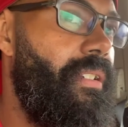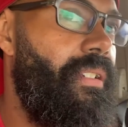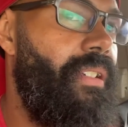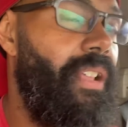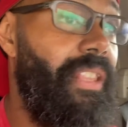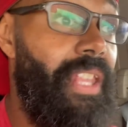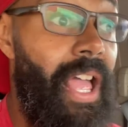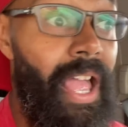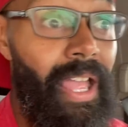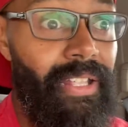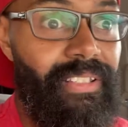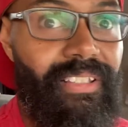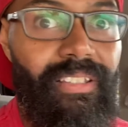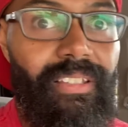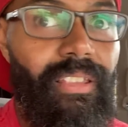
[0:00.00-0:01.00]
a
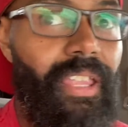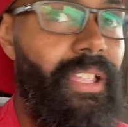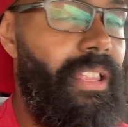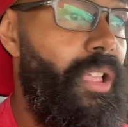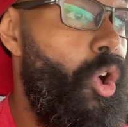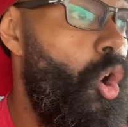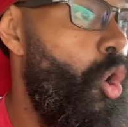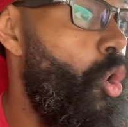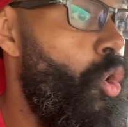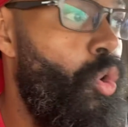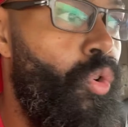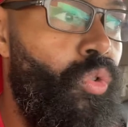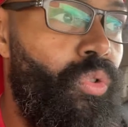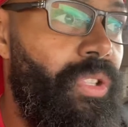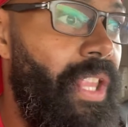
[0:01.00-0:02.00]
lot, like a
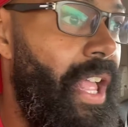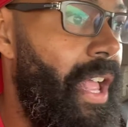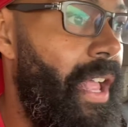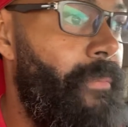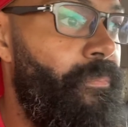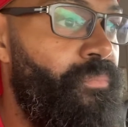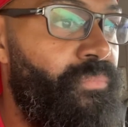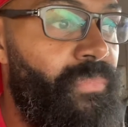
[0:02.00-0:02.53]
whole lot.